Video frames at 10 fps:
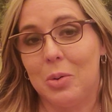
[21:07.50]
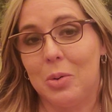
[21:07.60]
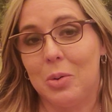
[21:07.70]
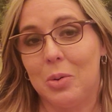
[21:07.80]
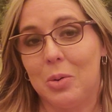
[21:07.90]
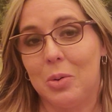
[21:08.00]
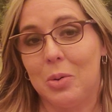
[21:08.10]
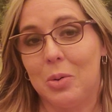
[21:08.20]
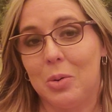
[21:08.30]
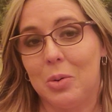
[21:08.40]
that's my
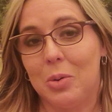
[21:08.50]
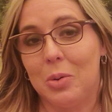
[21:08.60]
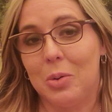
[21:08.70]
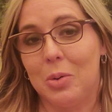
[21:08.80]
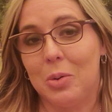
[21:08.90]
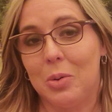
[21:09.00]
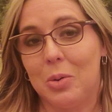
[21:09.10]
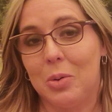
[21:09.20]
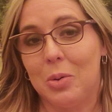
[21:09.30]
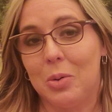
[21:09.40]
1.9
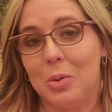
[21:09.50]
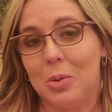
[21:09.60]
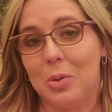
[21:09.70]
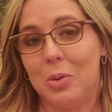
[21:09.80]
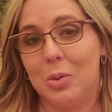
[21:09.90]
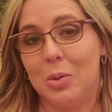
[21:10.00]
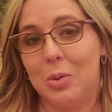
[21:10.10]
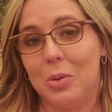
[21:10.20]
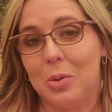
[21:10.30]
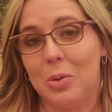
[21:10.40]
cents.
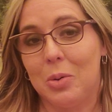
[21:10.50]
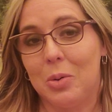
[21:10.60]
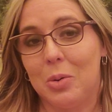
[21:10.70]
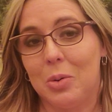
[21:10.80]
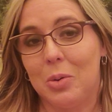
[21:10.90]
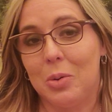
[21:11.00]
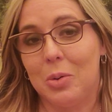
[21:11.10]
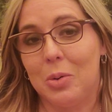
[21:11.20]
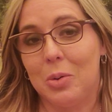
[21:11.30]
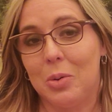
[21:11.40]
Um,
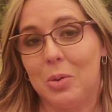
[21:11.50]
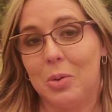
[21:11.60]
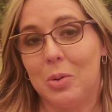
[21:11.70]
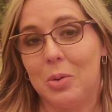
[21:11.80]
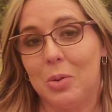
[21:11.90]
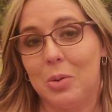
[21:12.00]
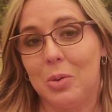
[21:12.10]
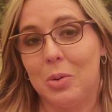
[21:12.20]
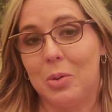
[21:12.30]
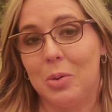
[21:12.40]
please stay safe
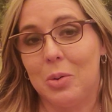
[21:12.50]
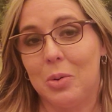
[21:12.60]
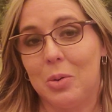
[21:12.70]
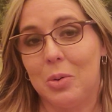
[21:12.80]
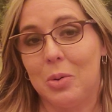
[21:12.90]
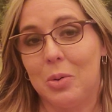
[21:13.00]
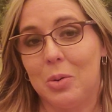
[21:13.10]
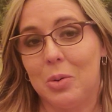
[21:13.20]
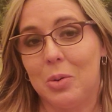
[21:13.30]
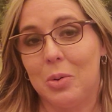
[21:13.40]

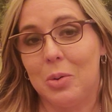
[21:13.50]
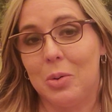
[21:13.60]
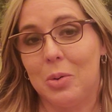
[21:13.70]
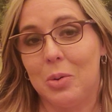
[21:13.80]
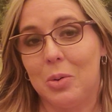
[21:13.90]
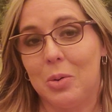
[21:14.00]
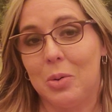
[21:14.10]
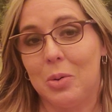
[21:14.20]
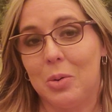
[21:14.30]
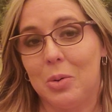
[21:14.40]
and look out for
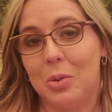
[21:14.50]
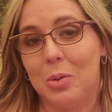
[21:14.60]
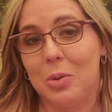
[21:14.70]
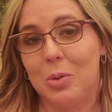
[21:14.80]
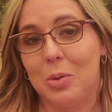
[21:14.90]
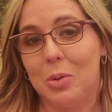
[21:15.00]
each other.